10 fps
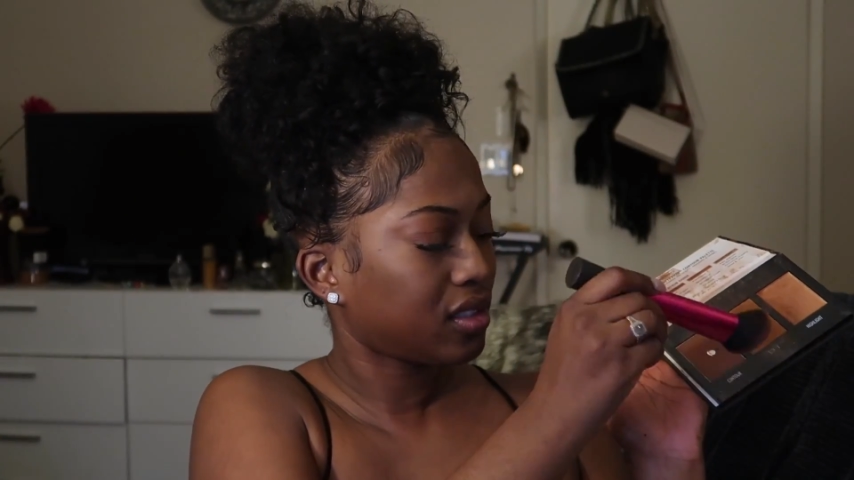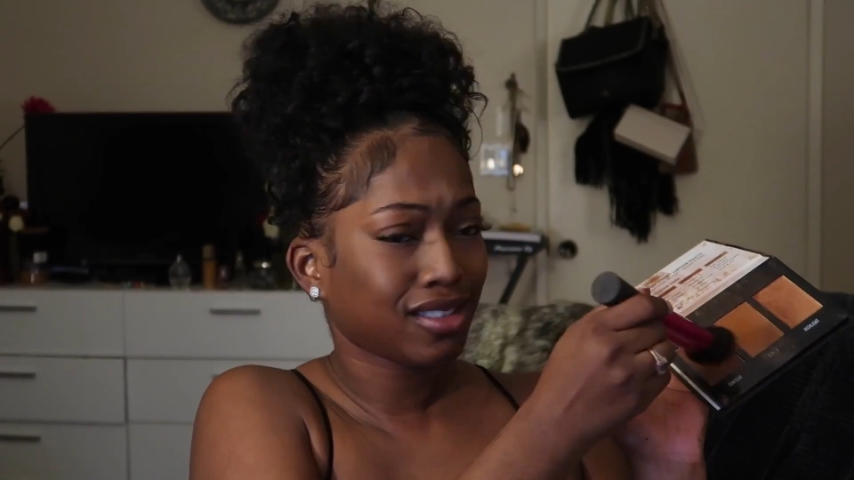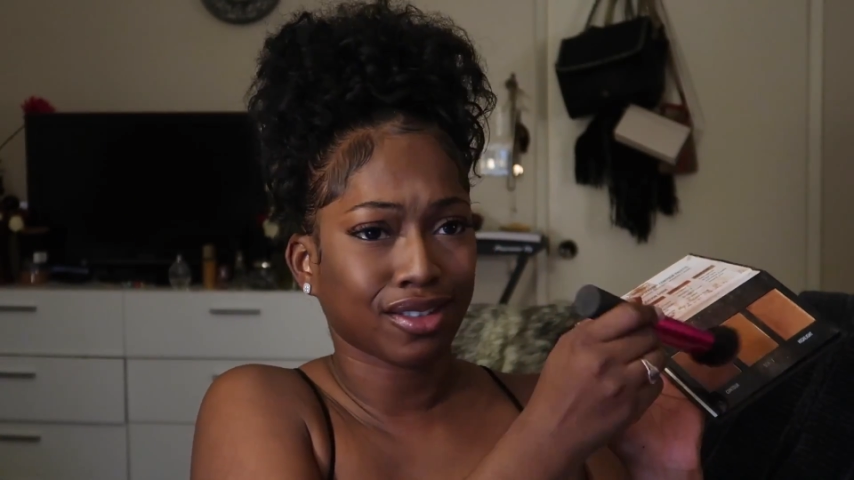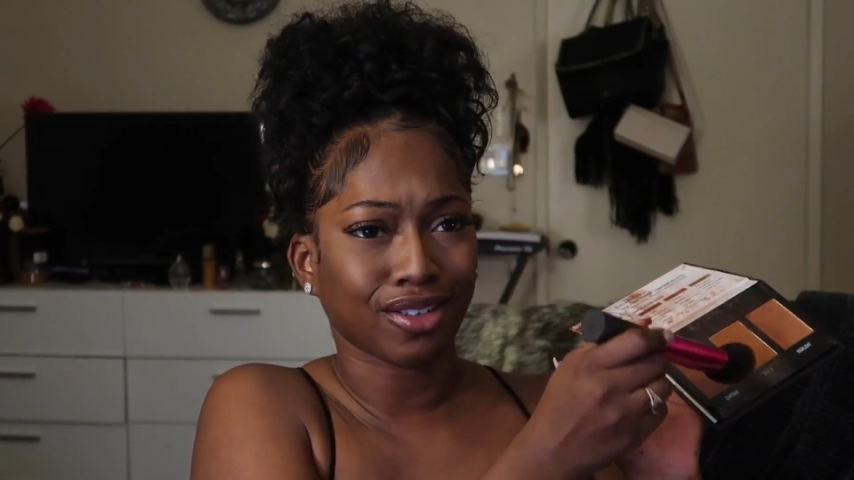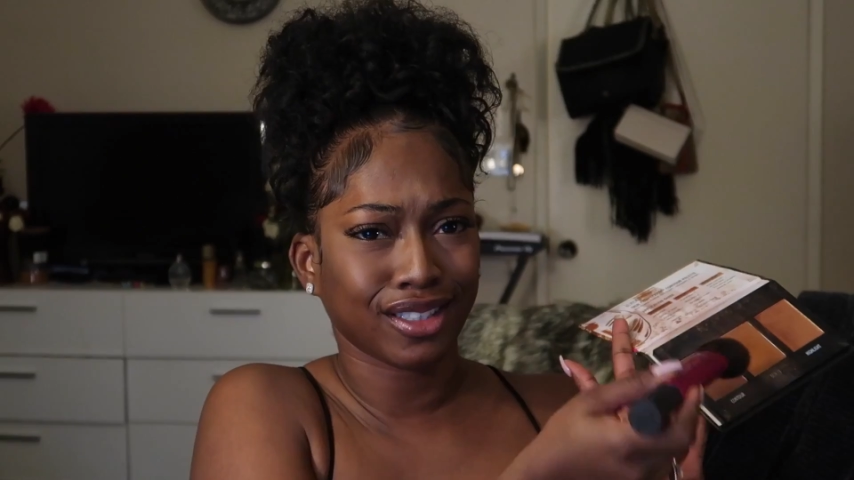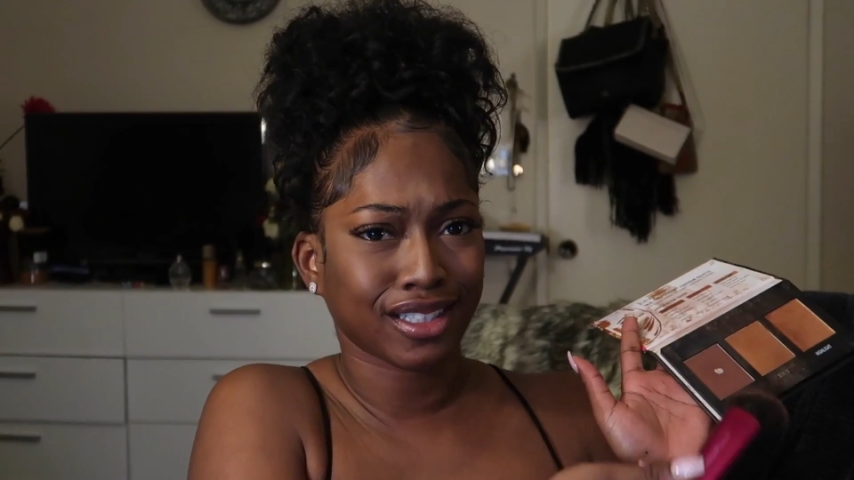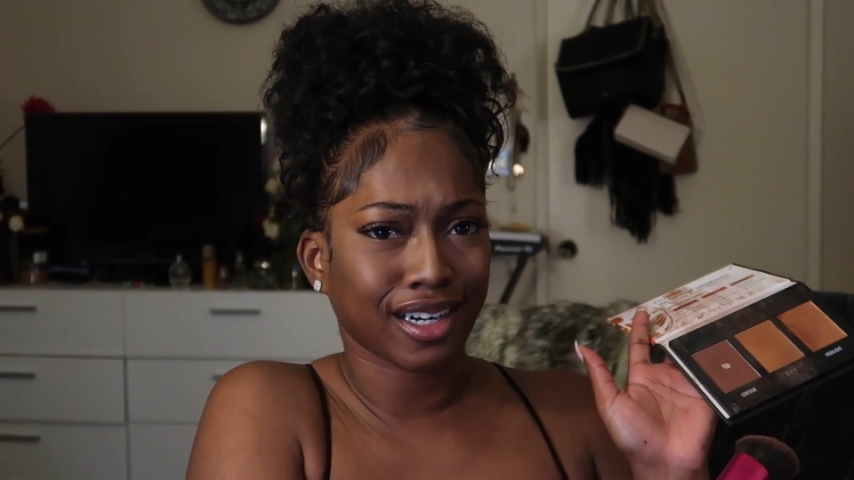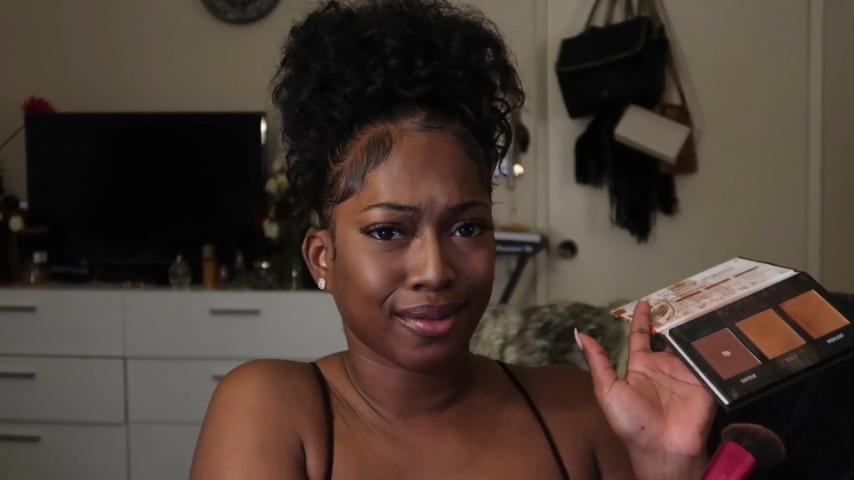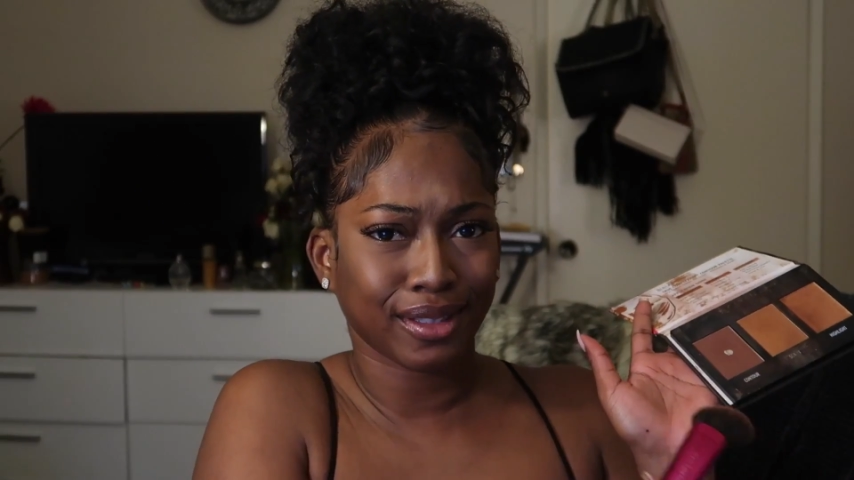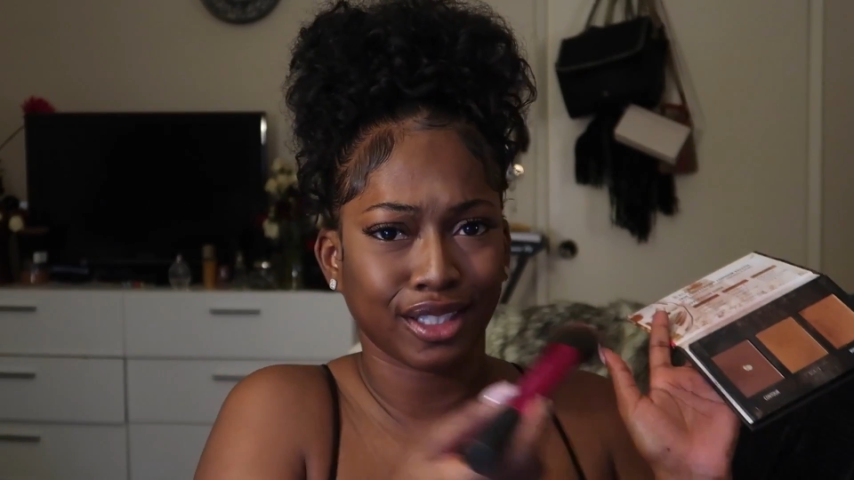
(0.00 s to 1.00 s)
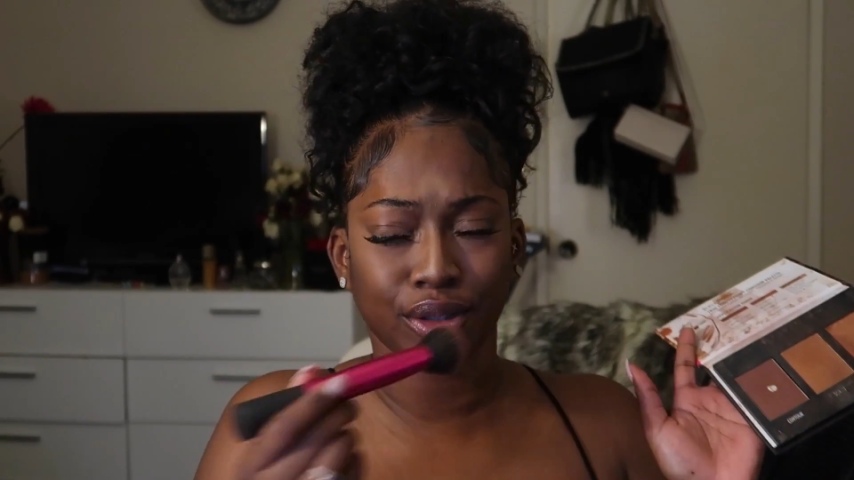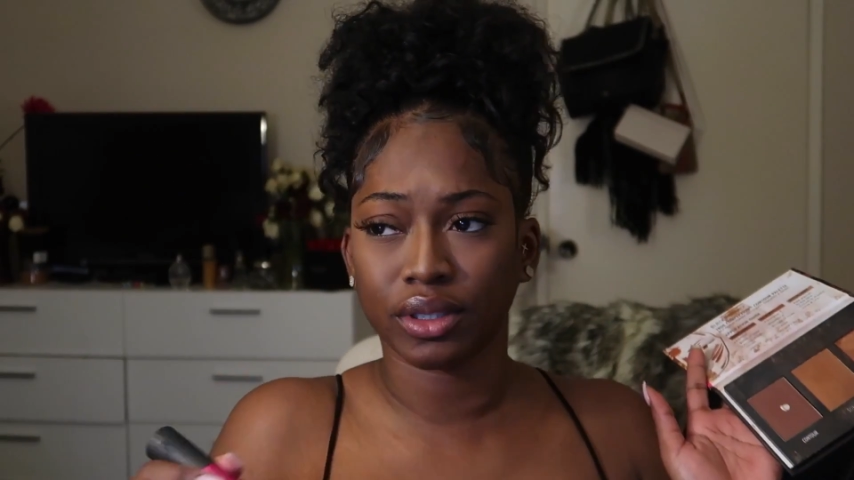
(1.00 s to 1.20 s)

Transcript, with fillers: This is the only shade I really